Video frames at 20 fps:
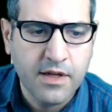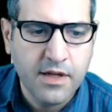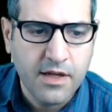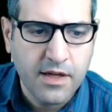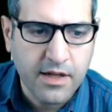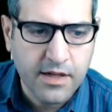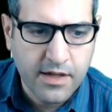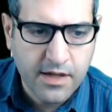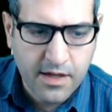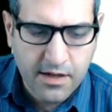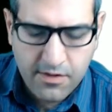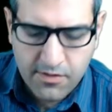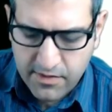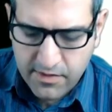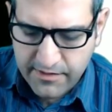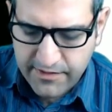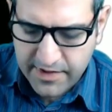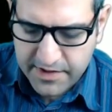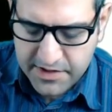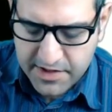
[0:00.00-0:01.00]
and now
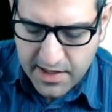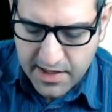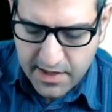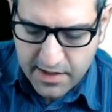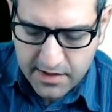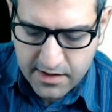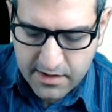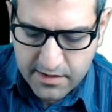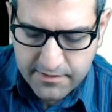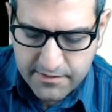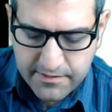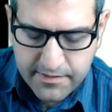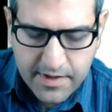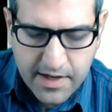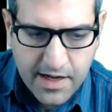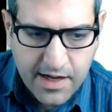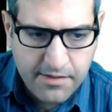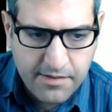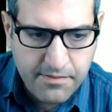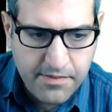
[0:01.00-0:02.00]
if I say
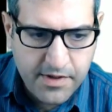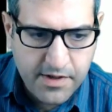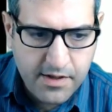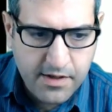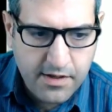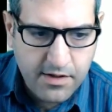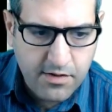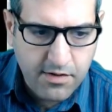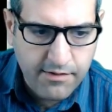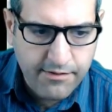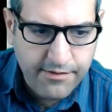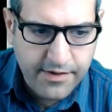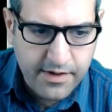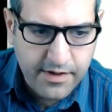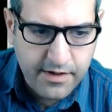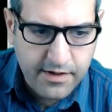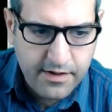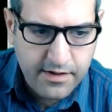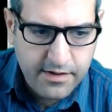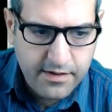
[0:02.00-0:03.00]
ipconfig